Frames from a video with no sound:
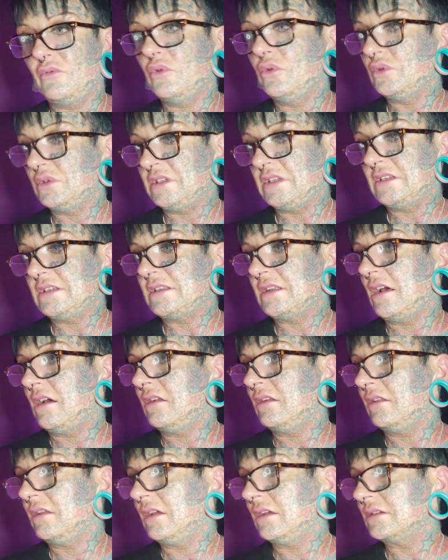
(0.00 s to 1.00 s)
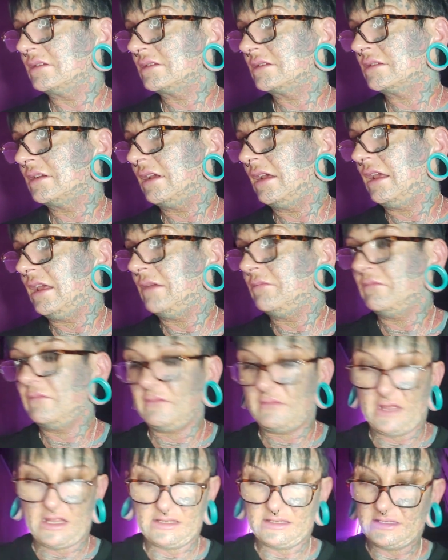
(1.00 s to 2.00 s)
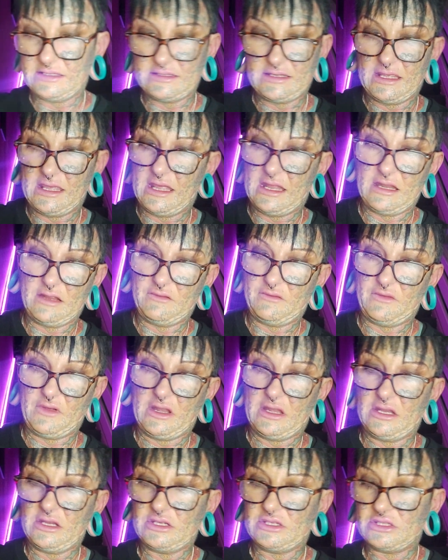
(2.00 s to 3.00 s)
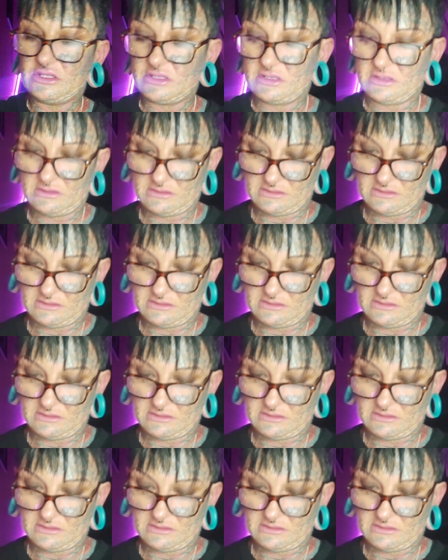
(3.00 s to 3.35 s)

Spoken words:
got to start this. I need to get it finished.